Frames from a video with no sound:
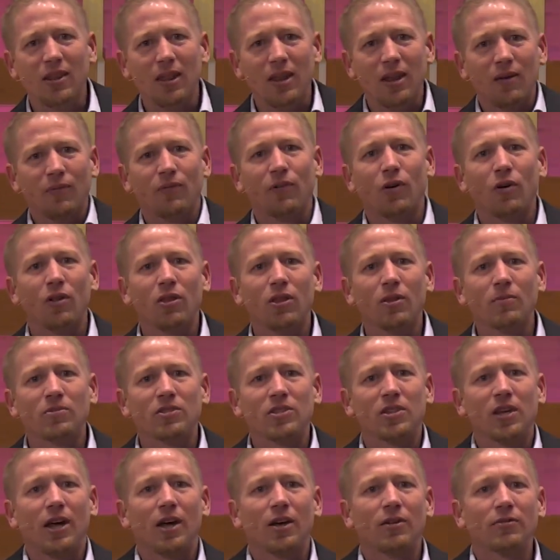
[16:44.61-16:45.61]
they devoted
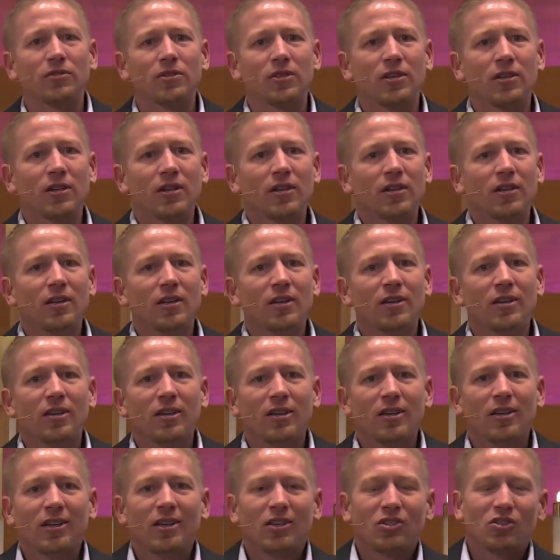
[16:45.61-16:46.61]
themselves
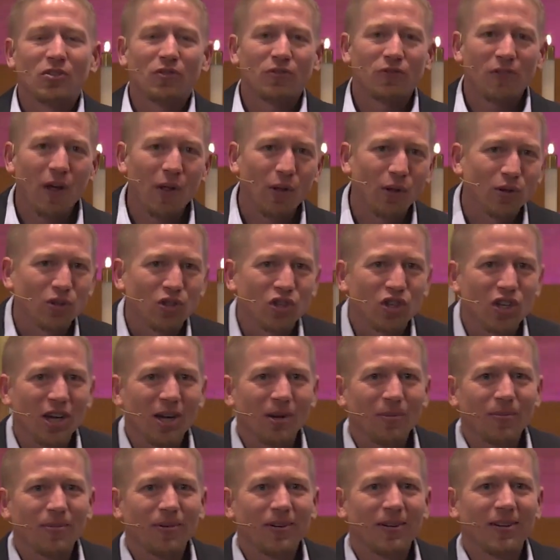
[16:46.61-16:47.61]
to
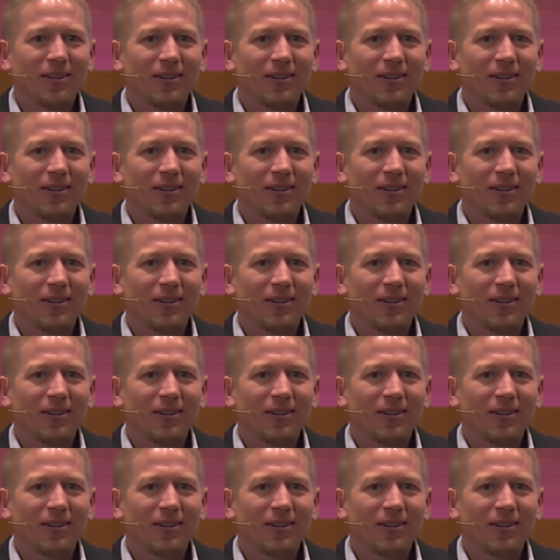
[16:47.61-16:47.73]
fellowship,